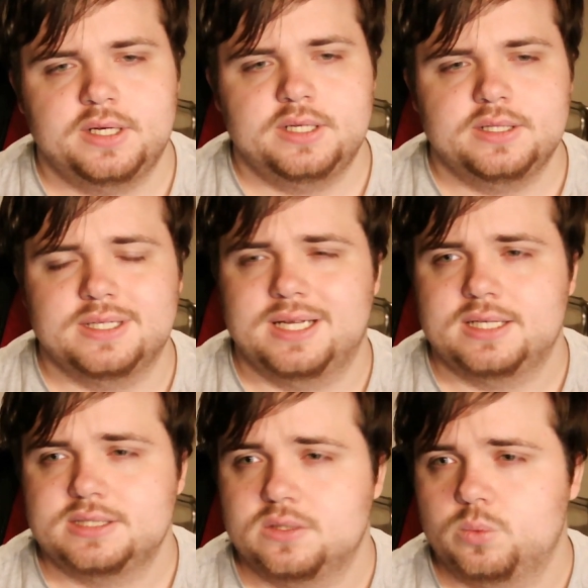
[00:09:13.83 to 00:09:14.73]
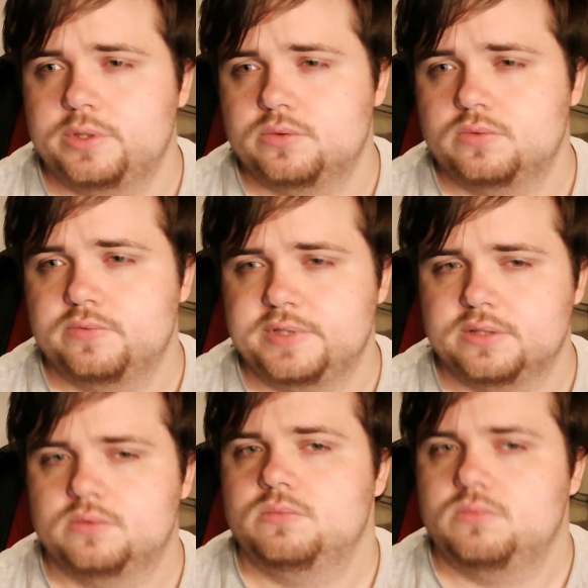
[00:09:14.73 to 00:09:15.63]
the less that we all
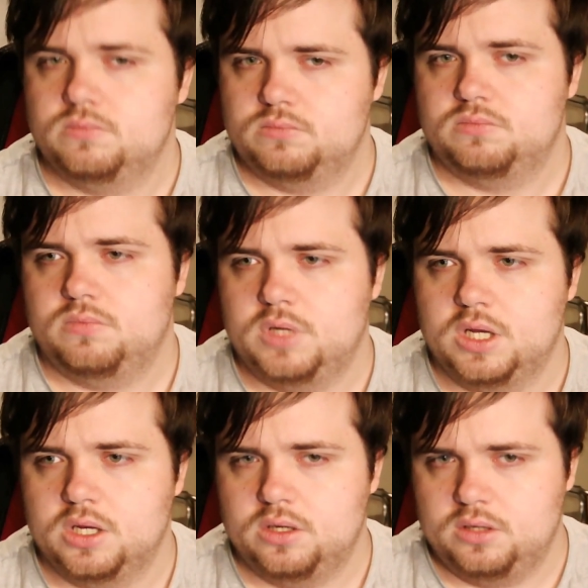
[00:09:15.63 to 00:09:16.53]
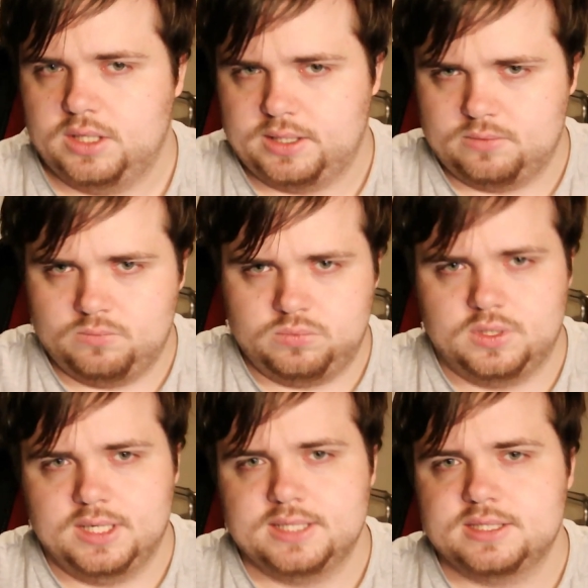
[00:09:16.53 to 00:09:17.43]
feel the
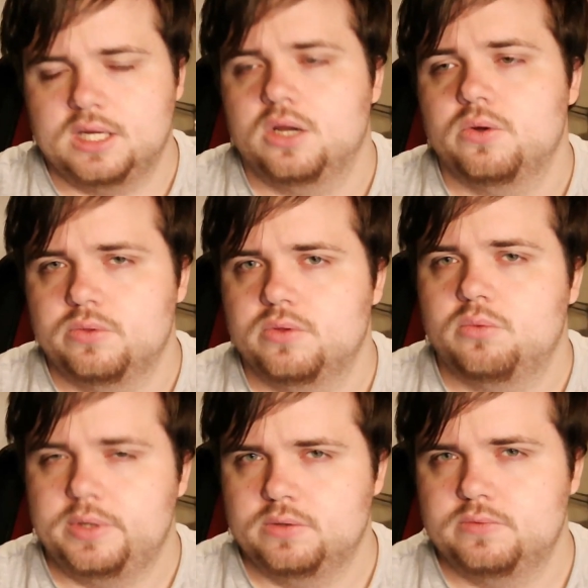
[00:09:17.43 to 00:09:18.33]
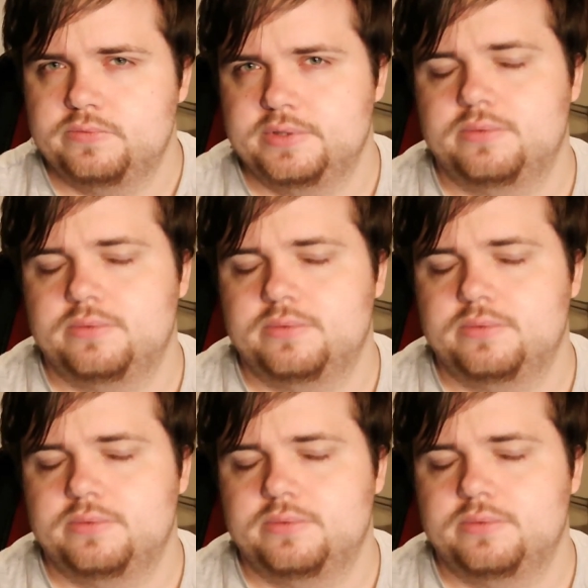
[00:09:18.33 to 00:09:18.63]
less alone that we all feel.